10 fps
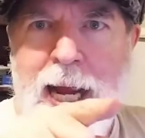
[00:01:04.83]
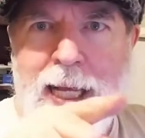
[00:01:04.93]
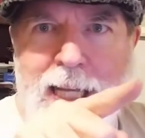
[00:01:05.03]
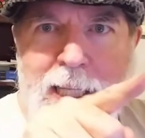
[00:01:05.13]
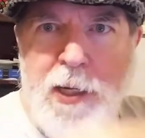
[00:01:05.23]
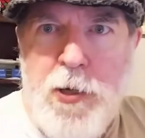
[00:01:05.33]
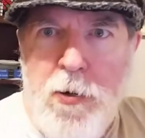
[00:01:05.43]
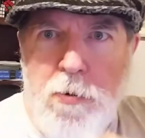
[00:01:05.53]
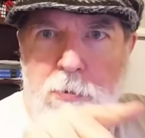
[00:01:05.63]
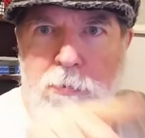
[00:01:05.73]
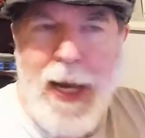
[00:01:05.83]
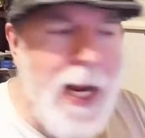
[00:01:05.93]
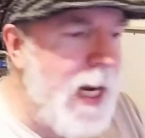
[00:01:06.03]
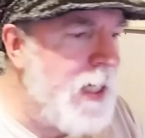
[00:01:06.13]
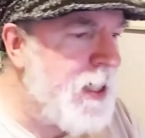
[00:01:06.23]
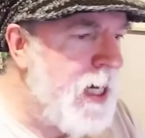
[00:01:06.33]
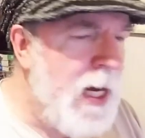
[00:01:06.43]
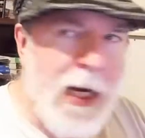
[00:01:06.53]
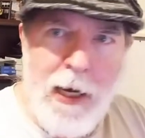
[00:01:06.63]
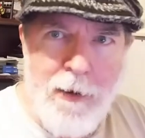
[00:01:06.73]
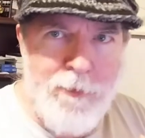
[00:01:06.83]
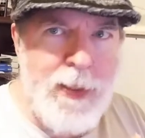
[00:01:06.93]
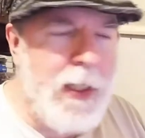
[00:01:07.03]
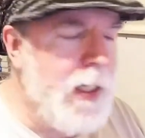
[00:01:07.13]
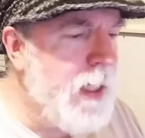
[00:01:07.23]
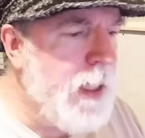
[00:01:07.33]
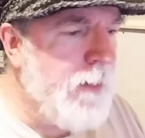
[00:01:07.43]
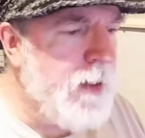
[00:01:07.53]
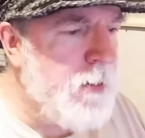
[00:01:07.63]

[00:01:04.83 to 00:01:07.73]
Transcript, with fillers: and then the two legs of the, of the